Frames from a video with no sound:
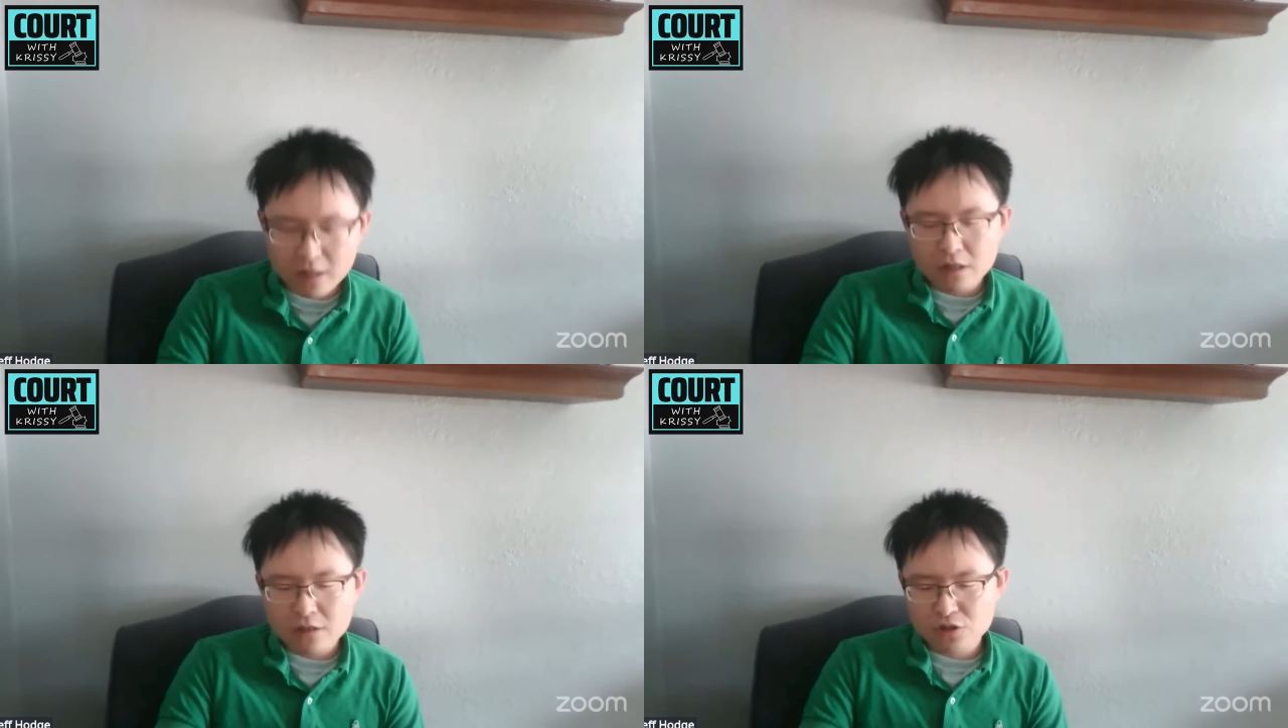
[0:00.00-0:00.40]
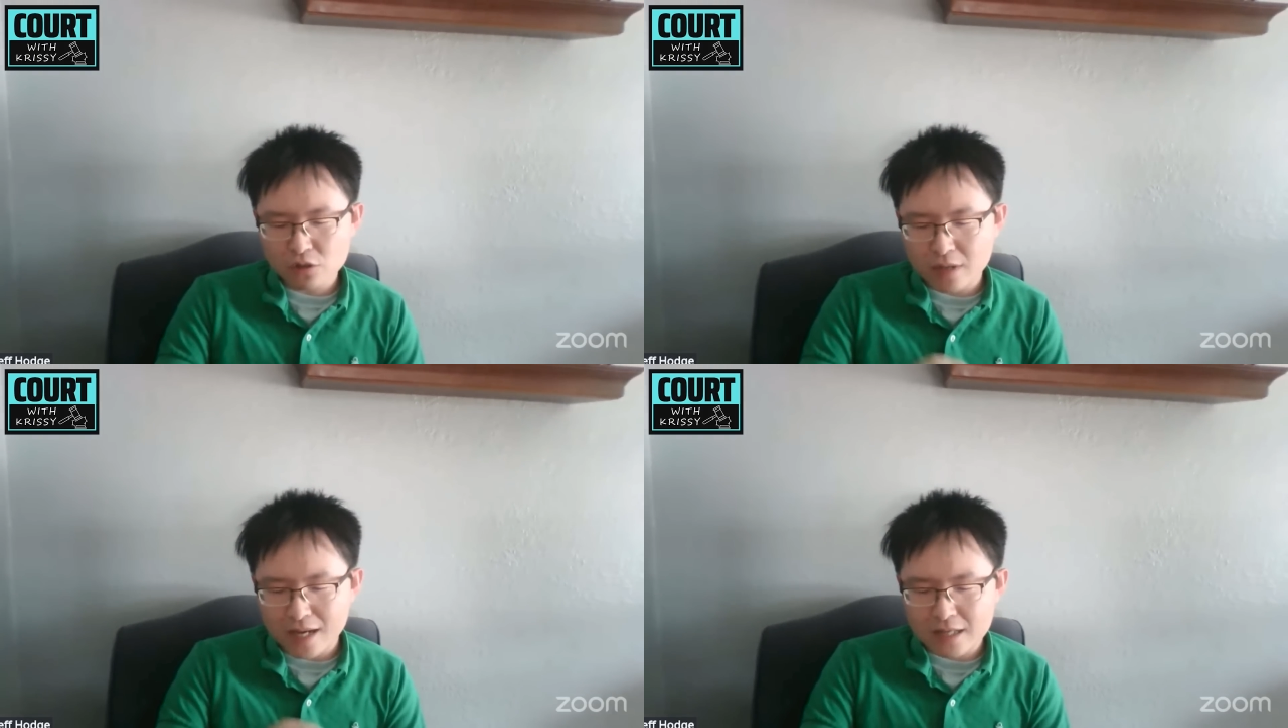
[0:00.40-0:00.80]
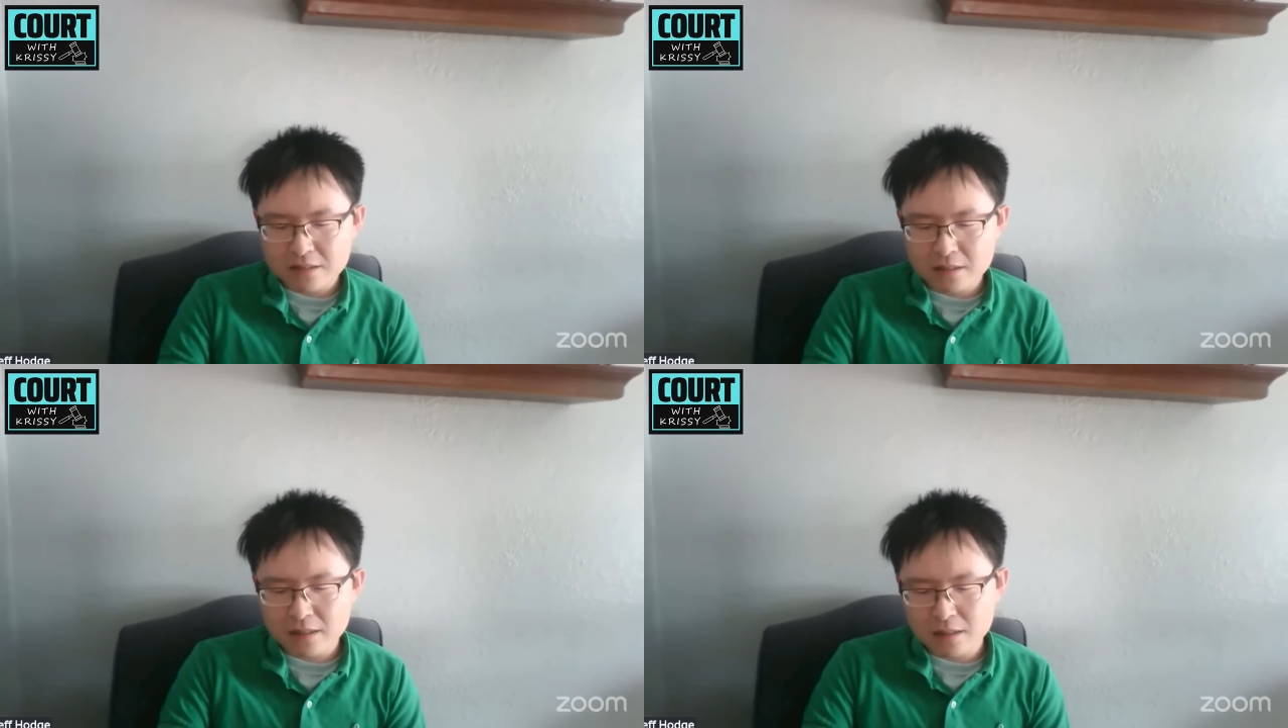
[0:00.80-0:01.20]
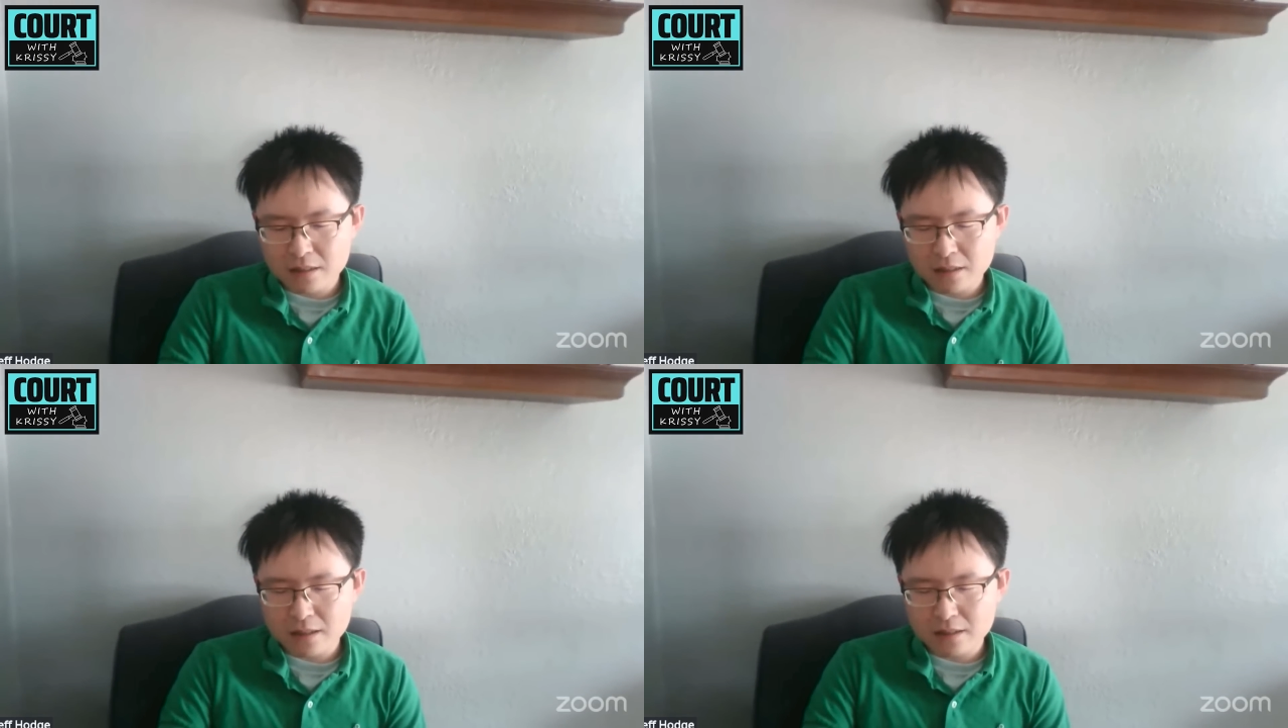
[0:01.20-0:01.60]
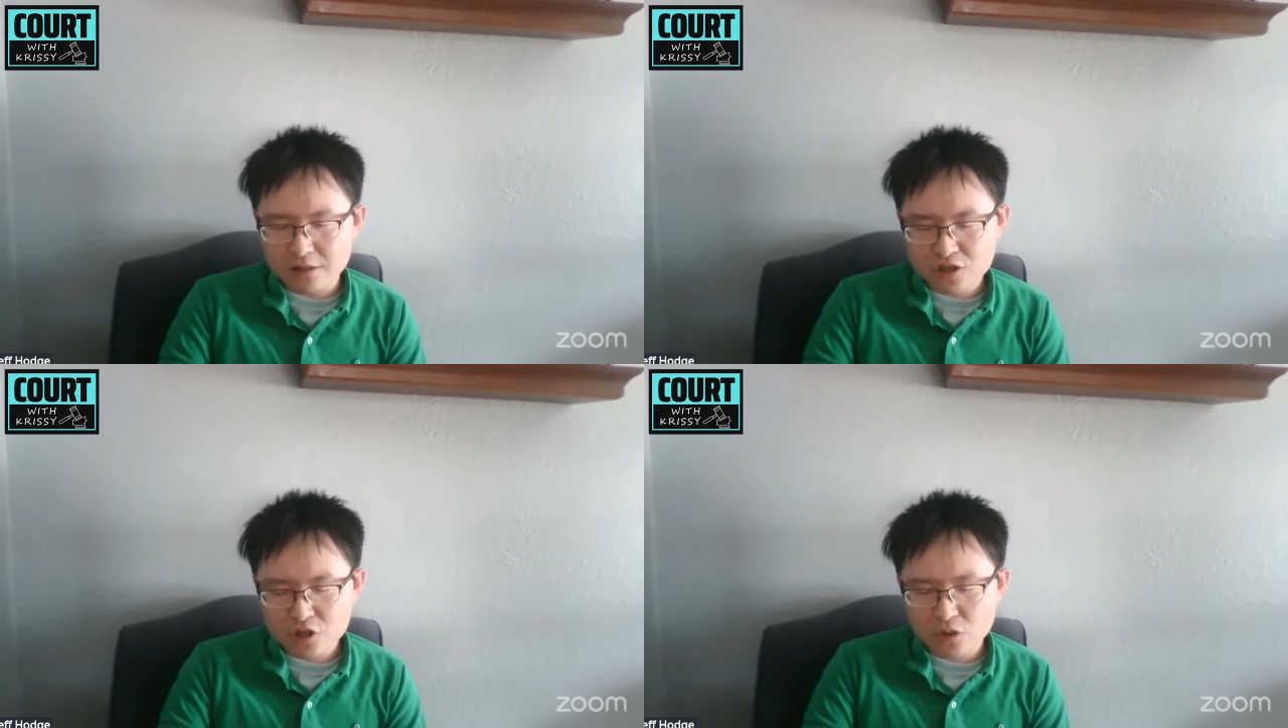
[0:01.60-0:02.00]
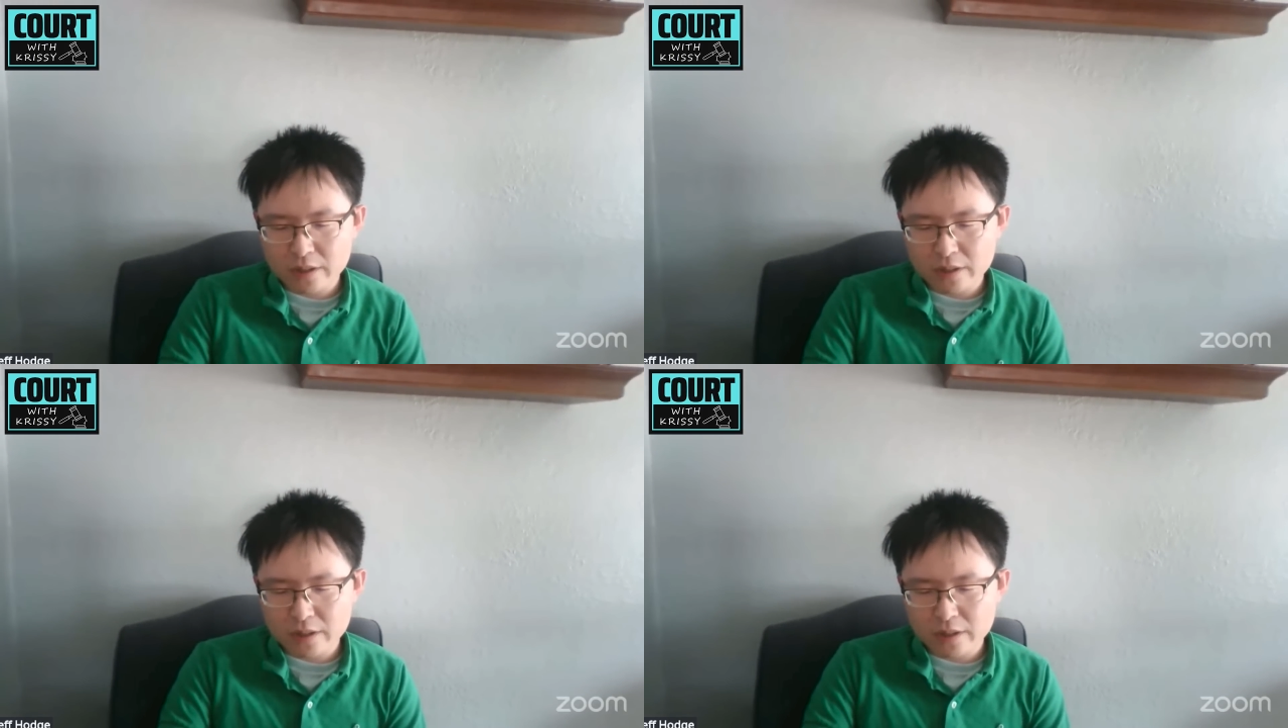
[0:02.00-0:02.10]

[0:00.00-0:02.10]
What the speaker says: So as an additional